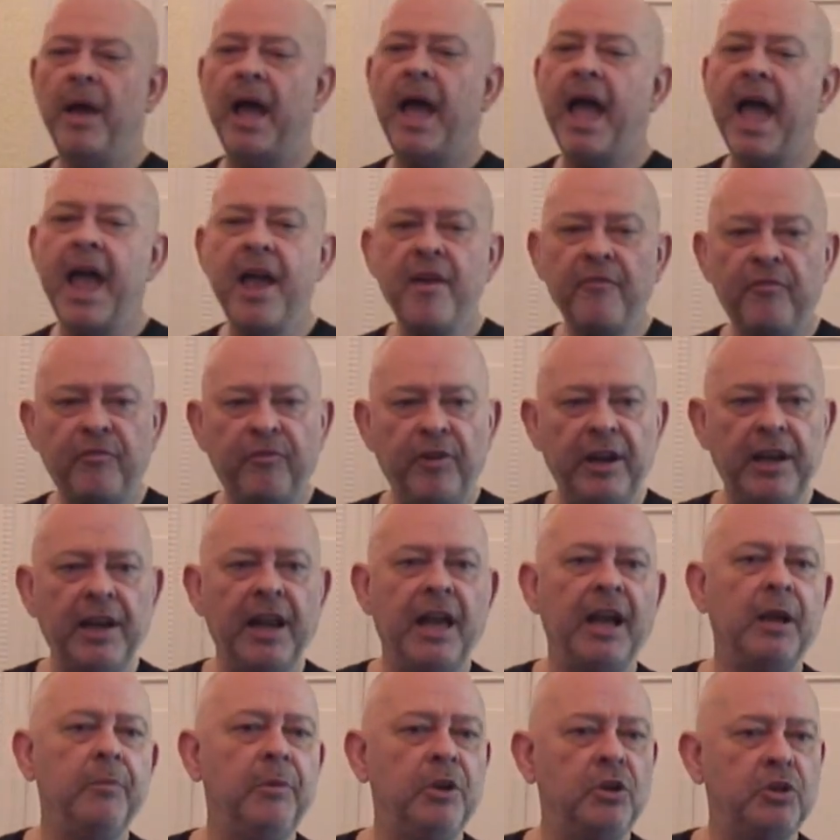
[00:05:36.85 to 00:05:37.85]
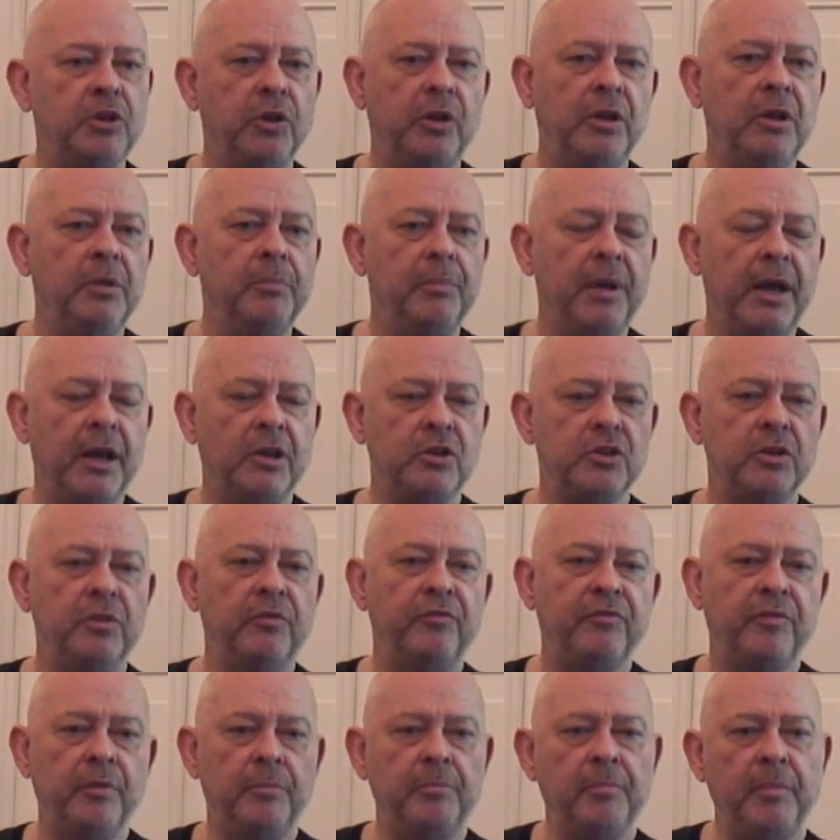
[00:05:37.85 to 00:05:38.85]
every language you could imagine
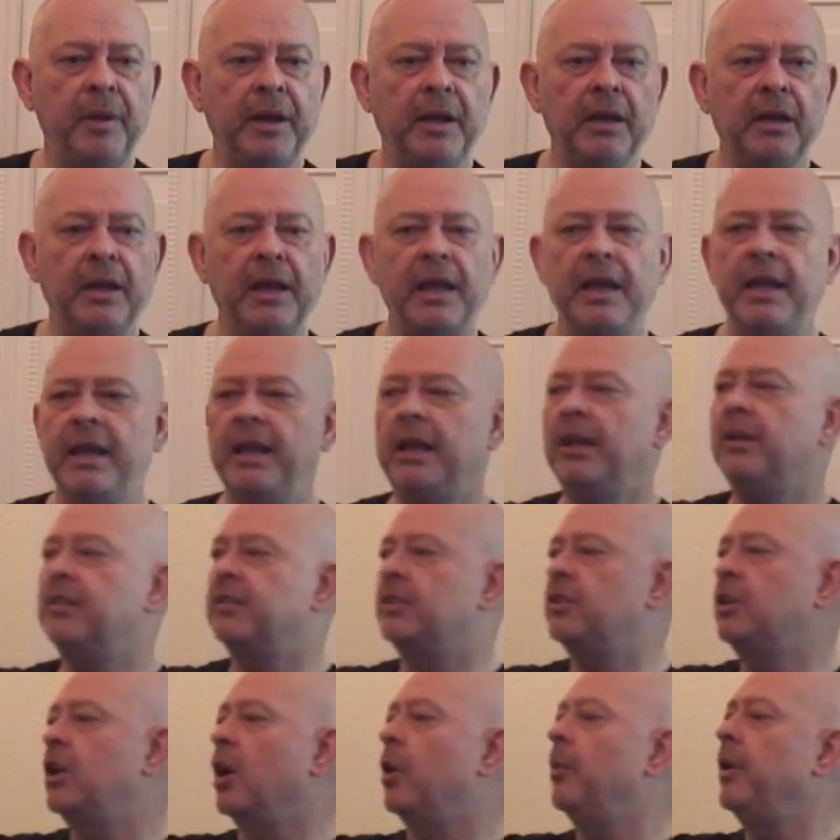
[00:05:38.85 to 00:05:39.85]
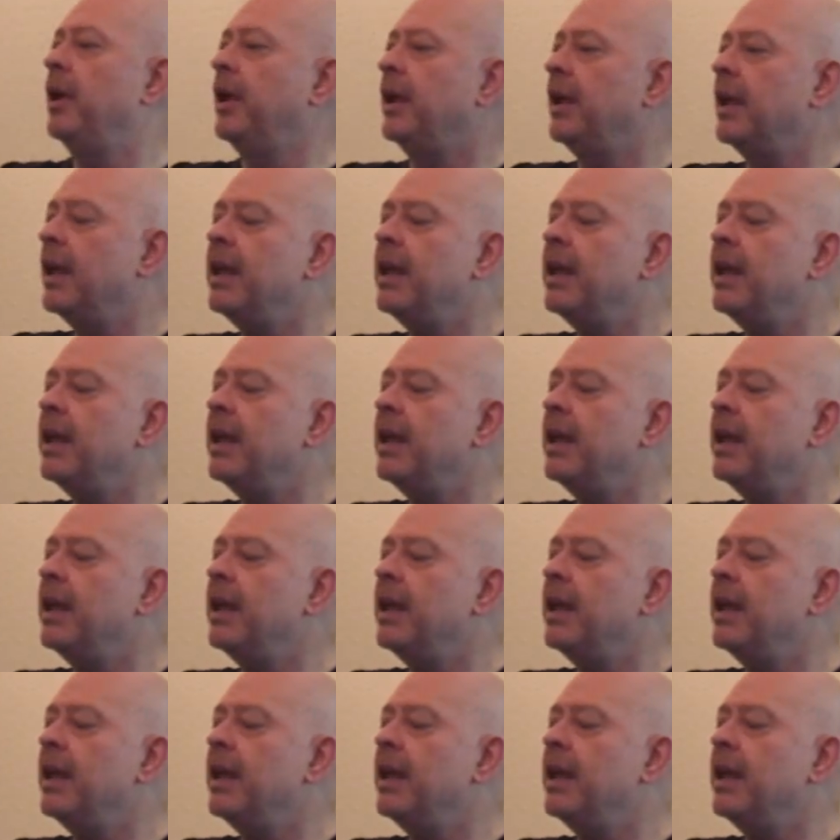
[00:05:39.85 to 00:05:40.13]
from Middle East going